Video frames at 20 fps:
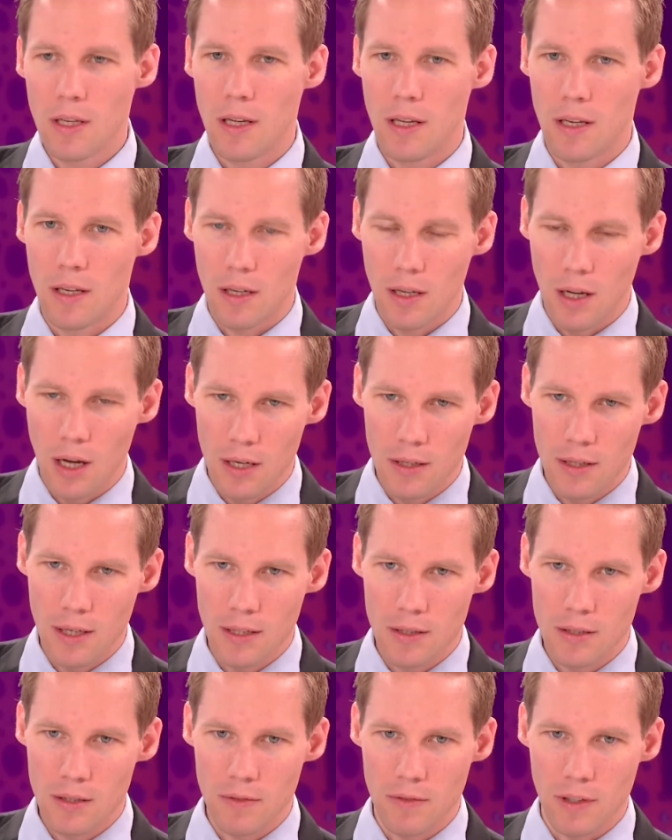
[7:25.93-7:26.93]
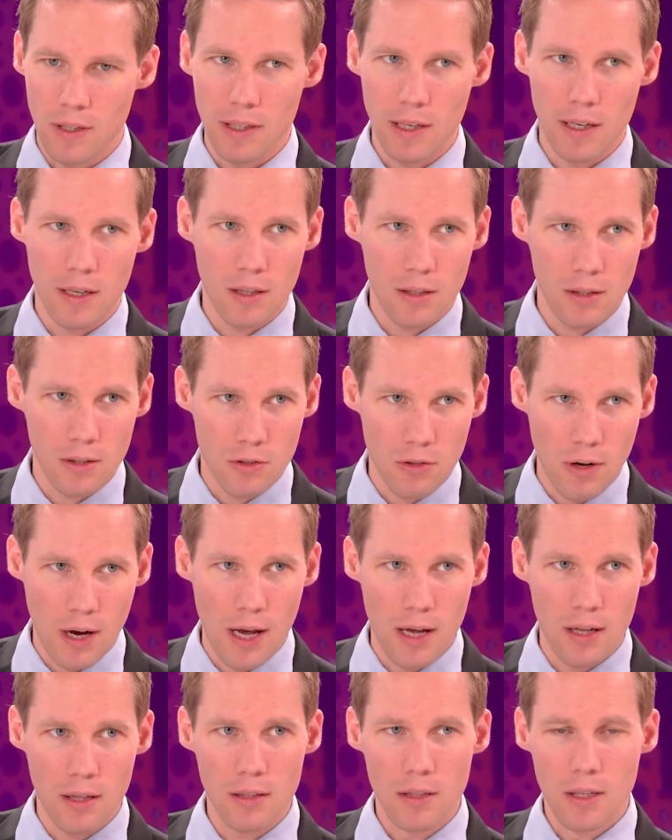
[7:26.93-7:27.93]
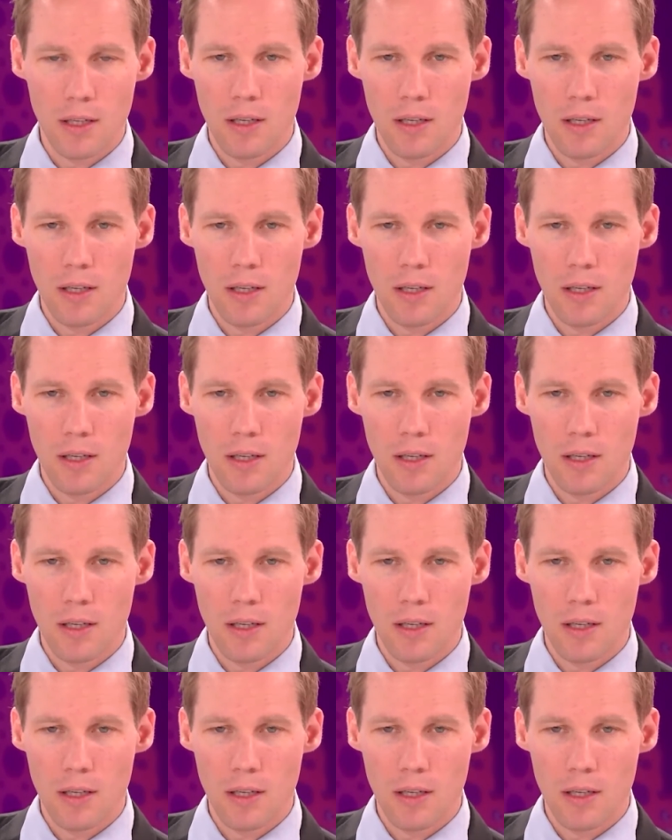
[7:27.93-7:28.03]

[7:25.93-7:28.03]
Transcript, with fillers: in the context of a clinical trial